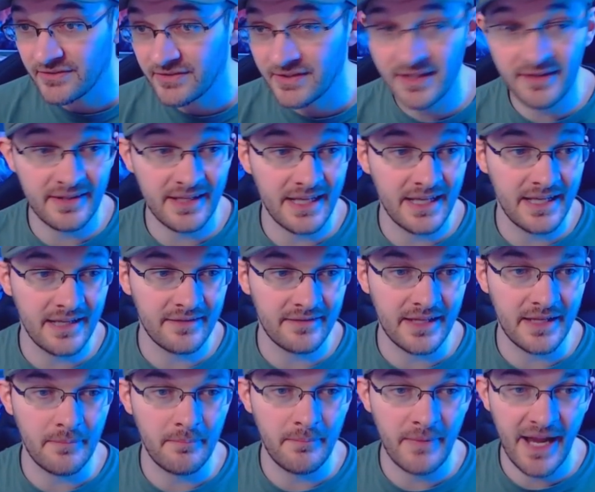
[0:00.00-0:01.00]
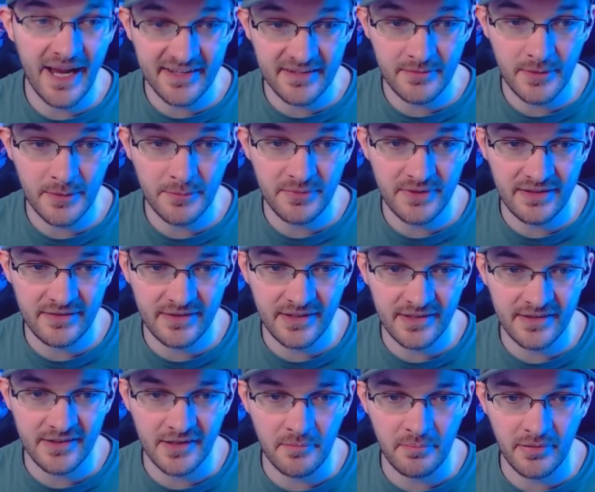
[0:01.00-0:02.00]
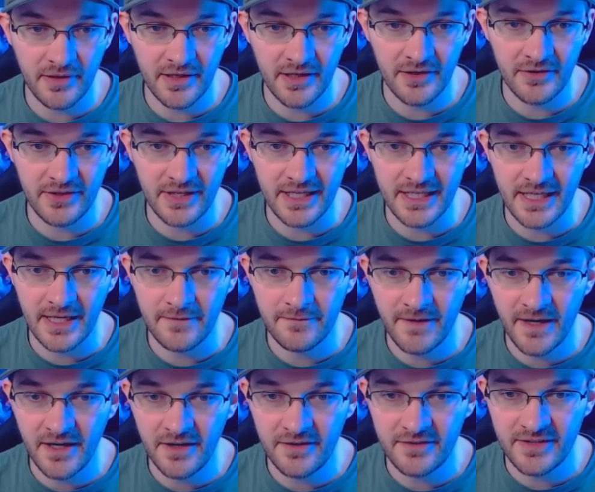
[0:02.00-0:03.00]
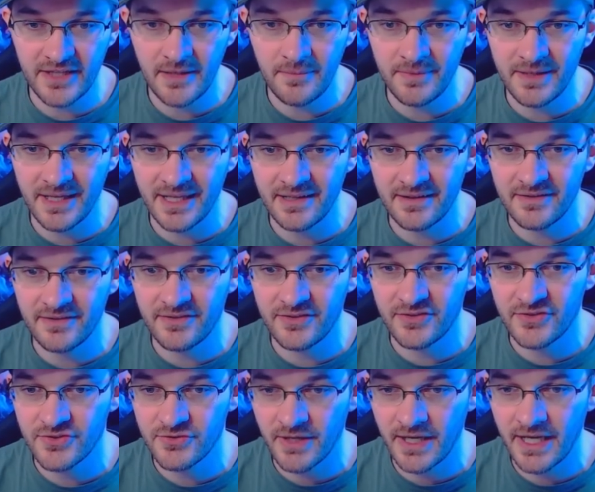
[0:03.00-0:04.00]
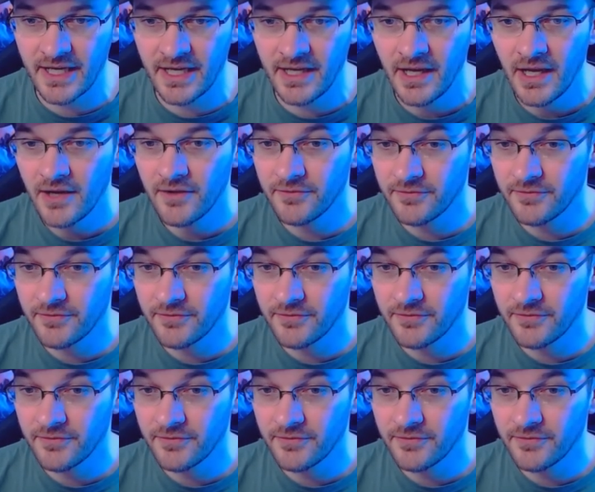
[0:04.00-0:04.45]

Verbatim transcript: This is the maximum distance that players in a fire team can stray